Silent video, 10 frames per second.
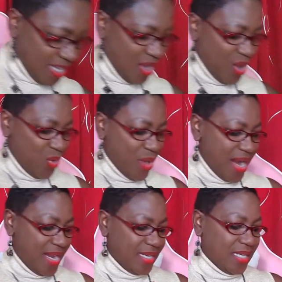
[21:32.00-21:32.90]
All
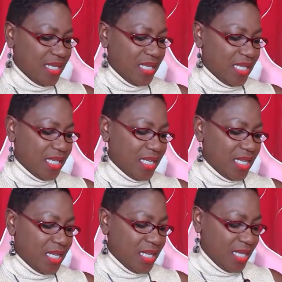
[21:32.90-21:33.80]
right.
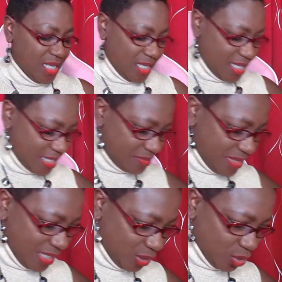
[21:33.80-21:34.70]
Let
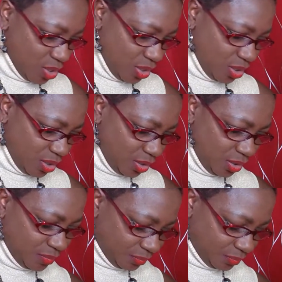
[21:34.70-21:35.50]
me see.